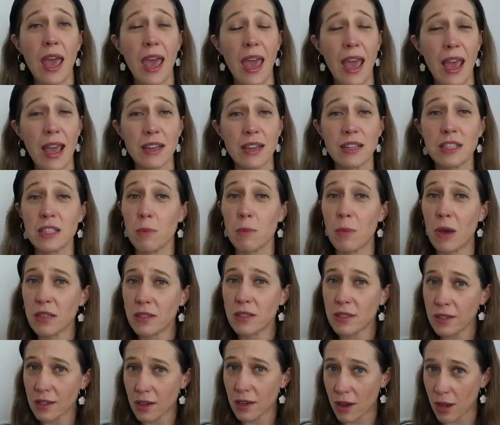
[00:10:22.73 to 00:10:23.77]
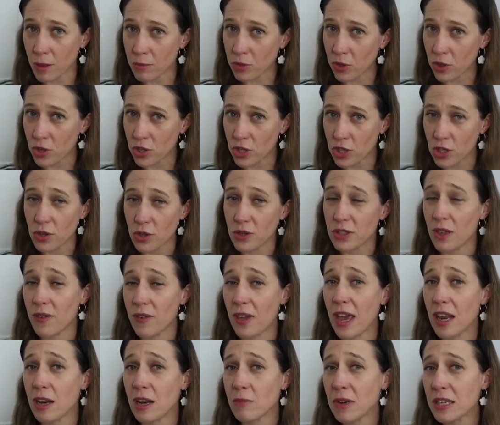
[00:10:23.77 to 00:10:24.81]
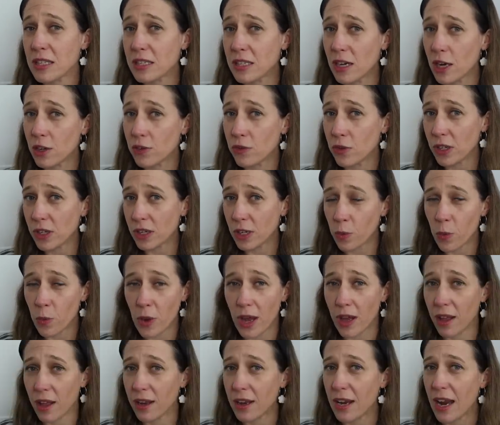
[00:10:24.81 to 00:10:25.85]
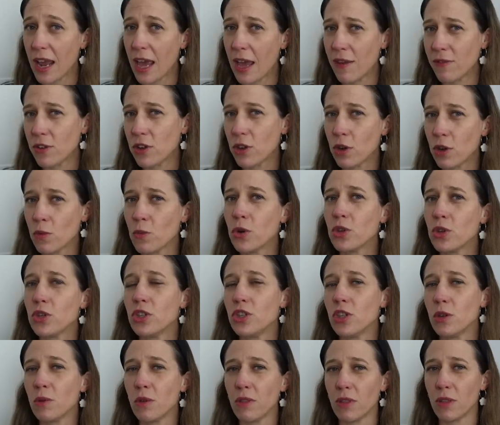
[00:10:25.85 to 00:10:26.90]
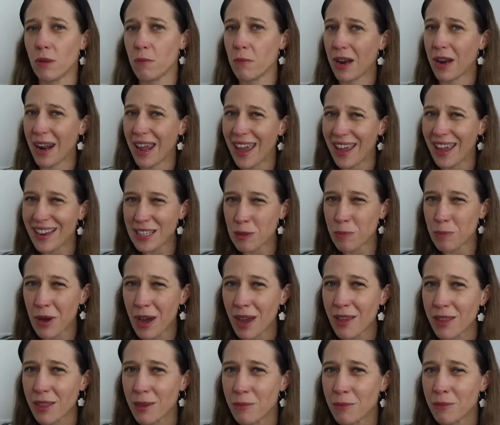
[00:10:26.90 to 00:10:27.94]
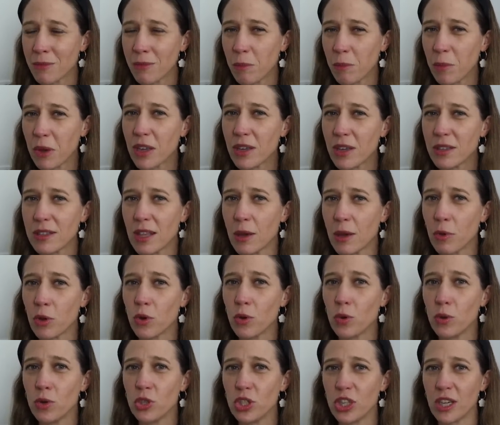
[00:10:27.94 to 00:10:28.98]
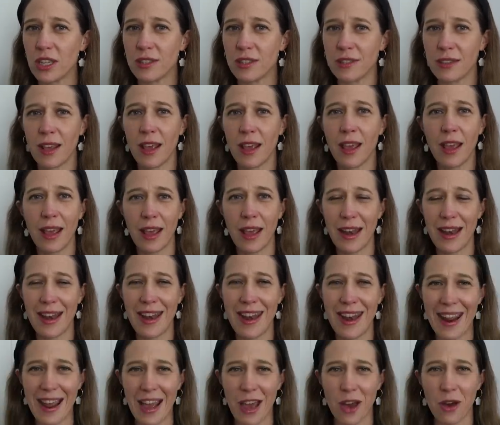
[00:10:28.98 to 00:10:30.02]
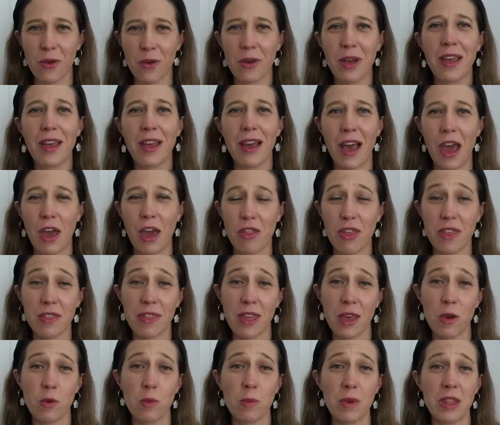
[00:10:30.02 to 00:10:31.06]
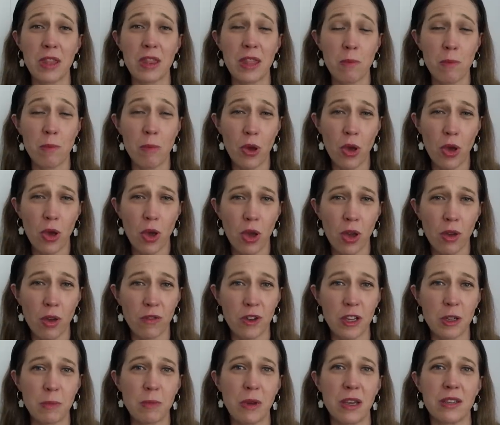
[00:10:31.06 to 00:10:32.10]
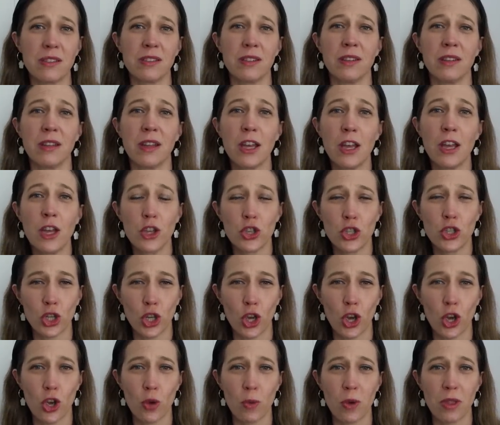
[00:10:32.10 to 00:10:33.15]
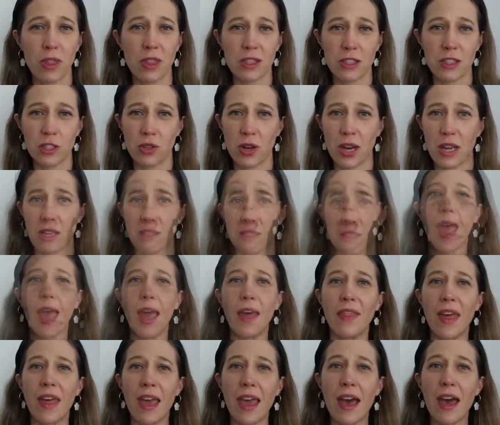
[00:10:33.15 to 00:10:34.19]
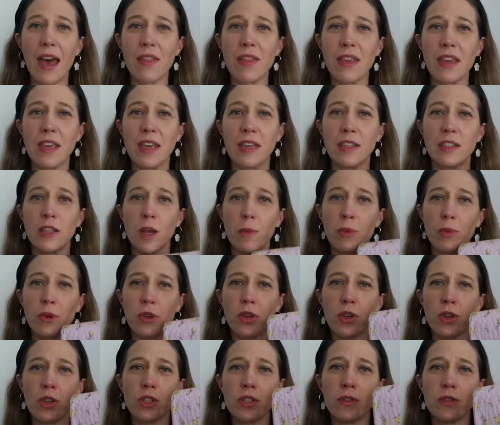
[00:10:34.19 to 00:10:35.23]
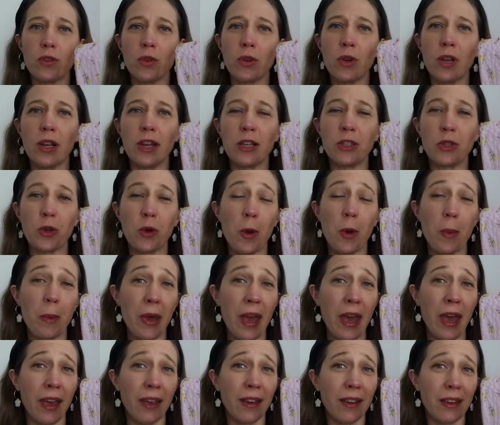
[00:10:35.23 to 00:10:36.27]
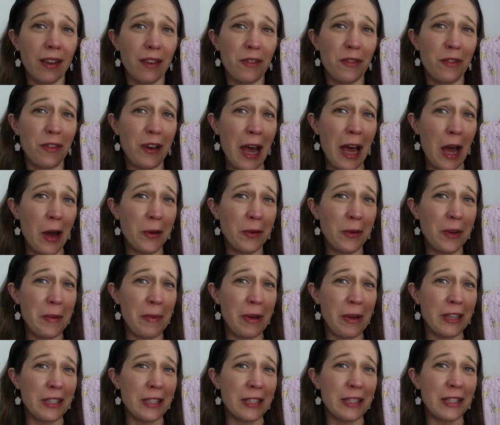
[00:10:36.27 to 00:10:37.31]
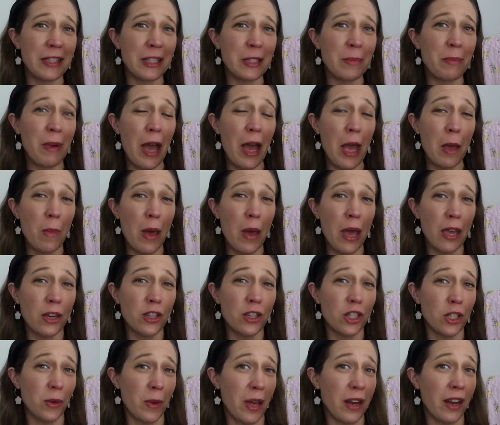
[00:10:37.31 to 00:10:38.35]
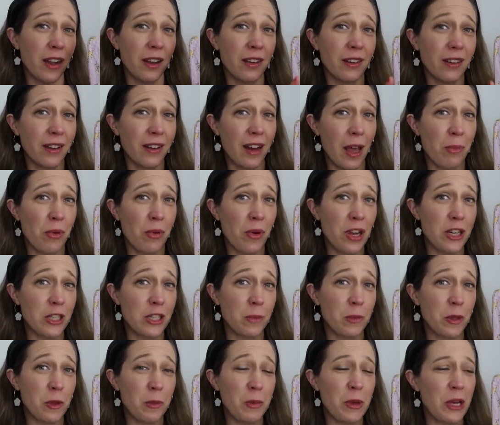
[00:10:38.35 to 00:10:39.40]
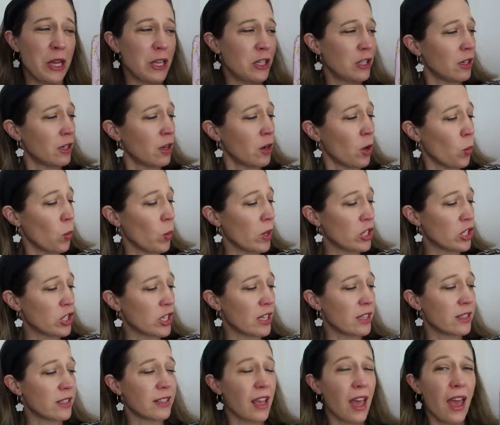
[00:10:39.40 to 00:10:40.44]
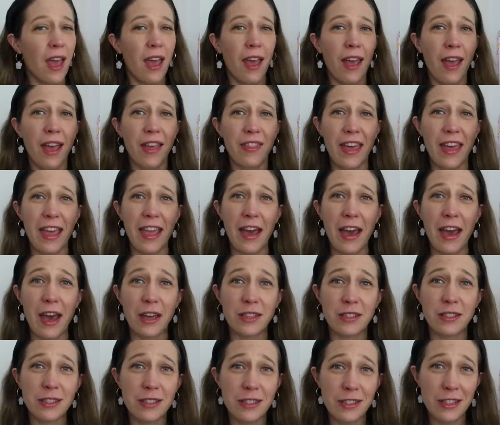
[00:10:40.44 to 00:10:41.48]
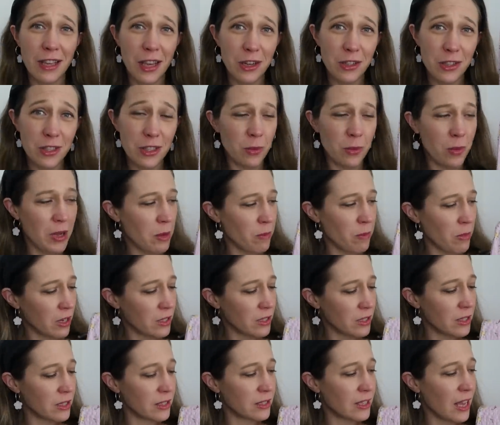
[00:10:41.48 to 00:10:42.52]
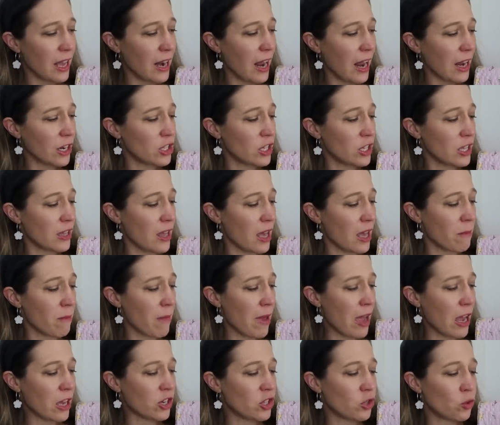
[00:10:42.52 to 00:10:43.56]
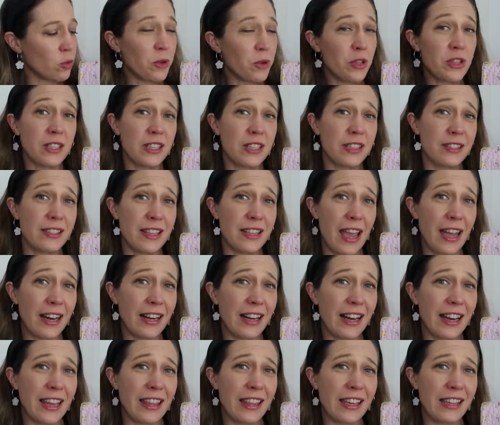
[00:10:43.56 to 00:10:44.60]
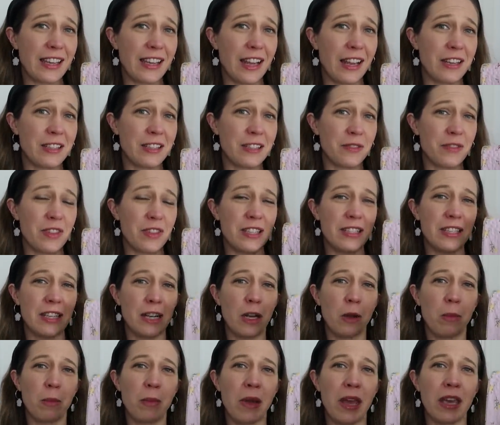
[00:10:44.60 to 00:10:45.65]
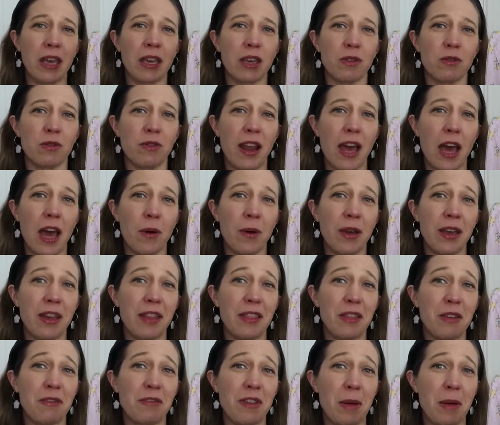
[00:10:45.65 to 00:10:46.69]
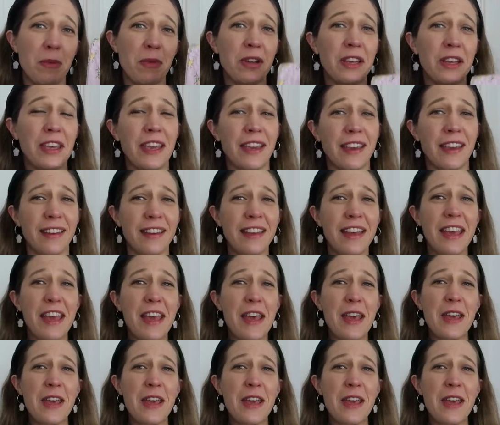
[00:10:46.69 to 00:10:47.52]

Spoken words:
And the buttons that I'm going to use, I've had in my stash for a little while and haven't known what to do with them, but I had to buy them because they were gorgeous. And now I think they will be the perfect button to go with this dress. And they are these beautiful little pink flowery buttons by Paige Joanna in collaboration with Pigeon Wishes. They are such sweet buttons, and actually they match almost exactly the colours of this little pink flower in the fabric here.